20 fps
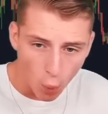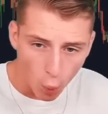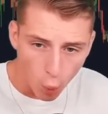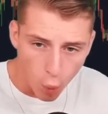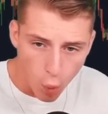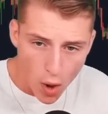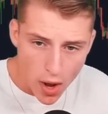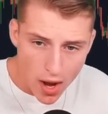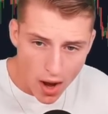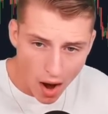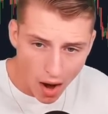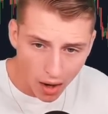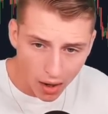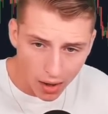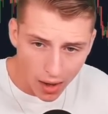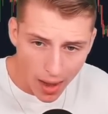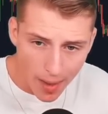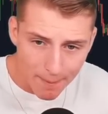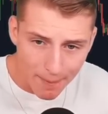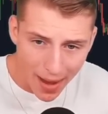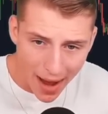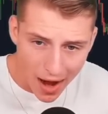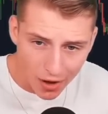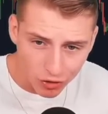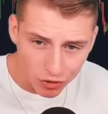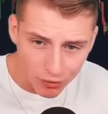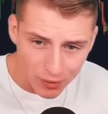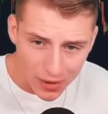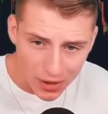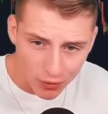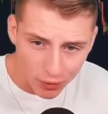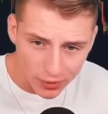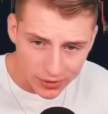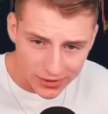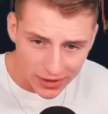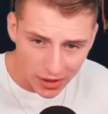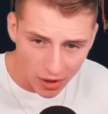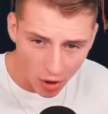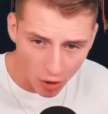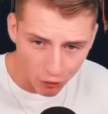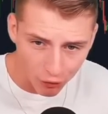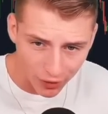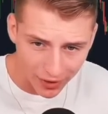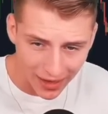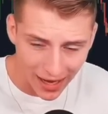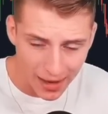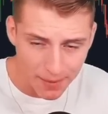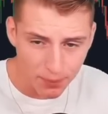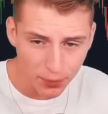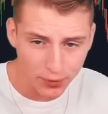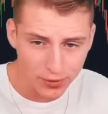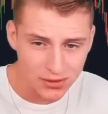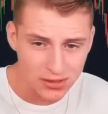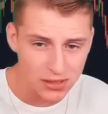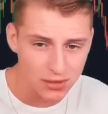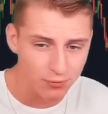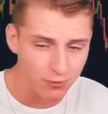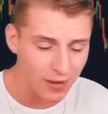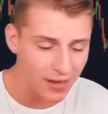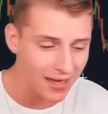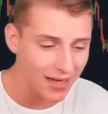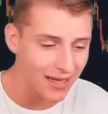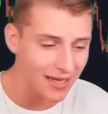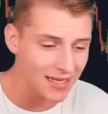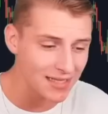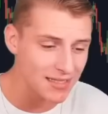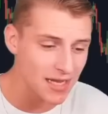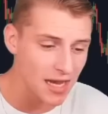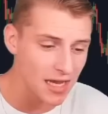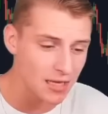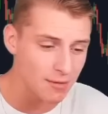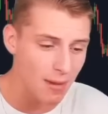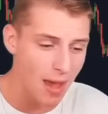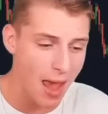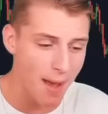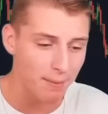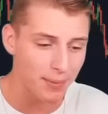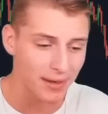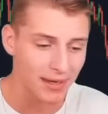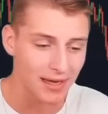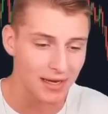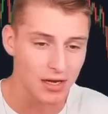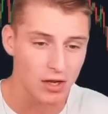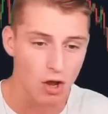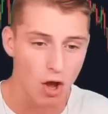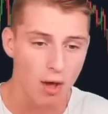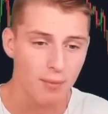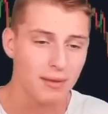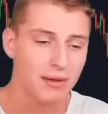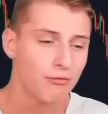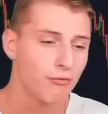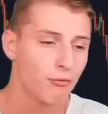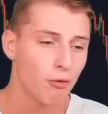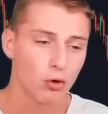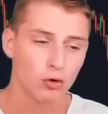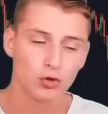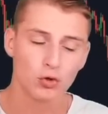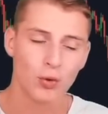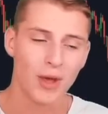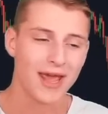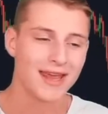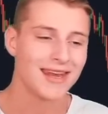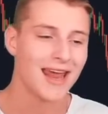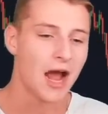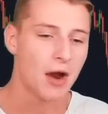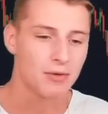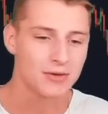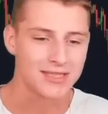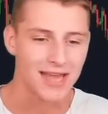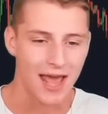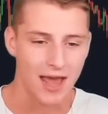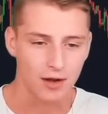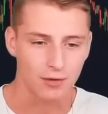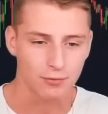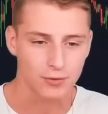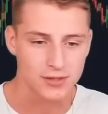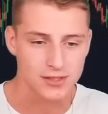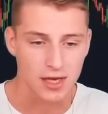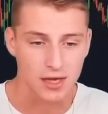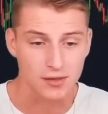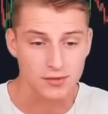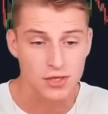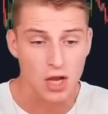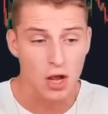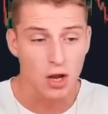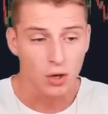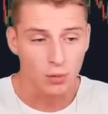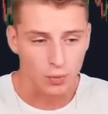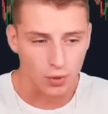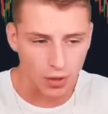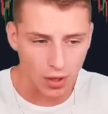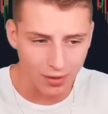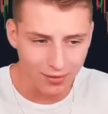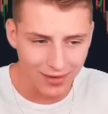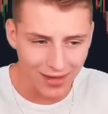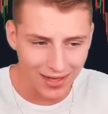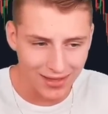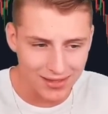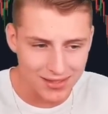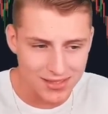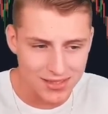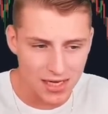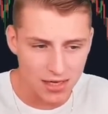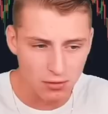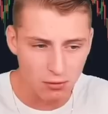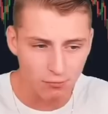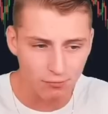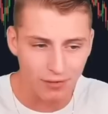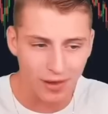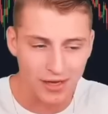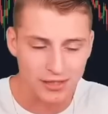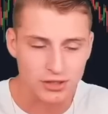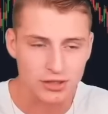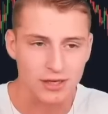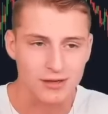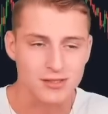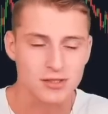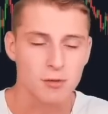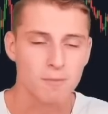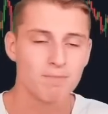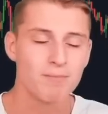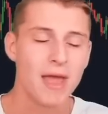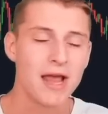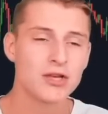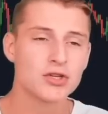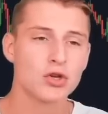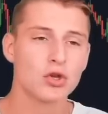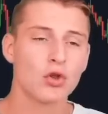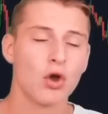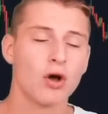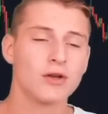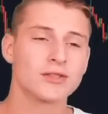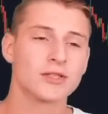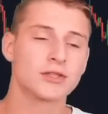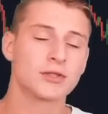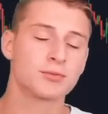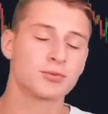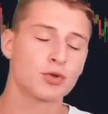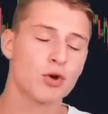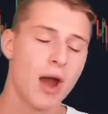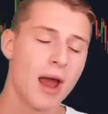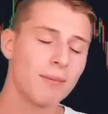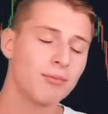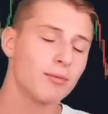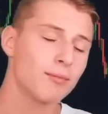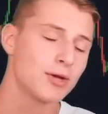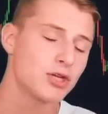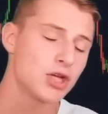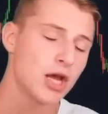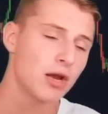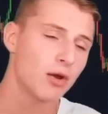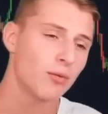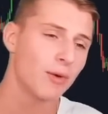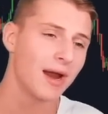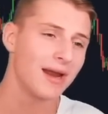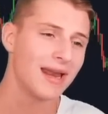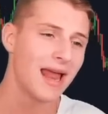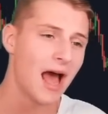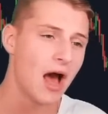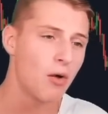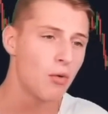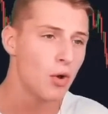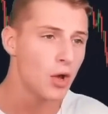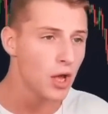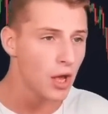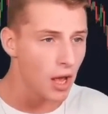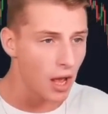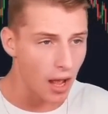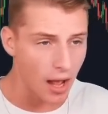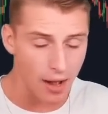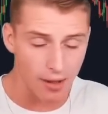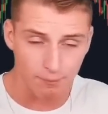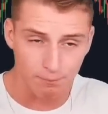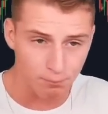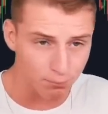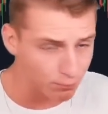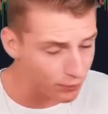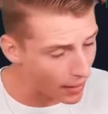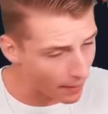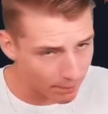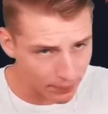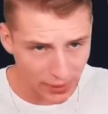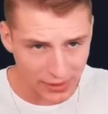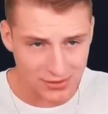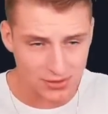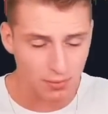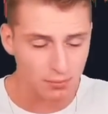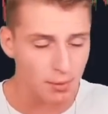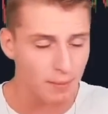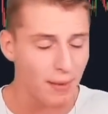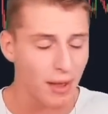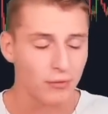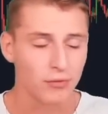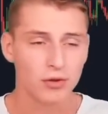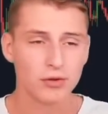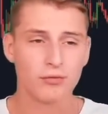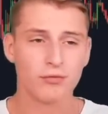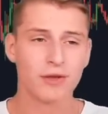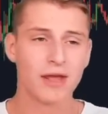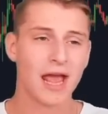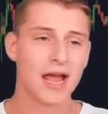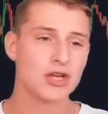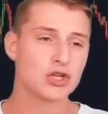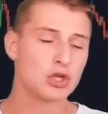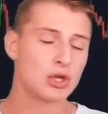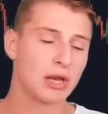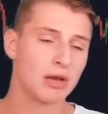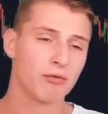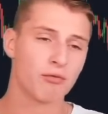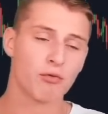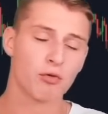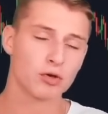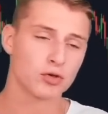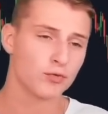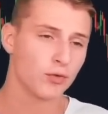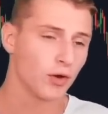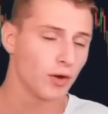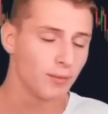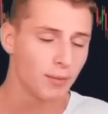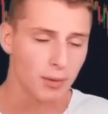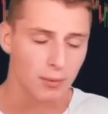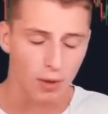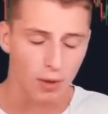we are about to be crossing over, and I personally think it is going to be happening in the coming 4 to 8 hours ahead of ourselves. We're going to get the signal flashed here, so make sure to also subscribe to my channel right now. Press up the bell notification, and of course follow me on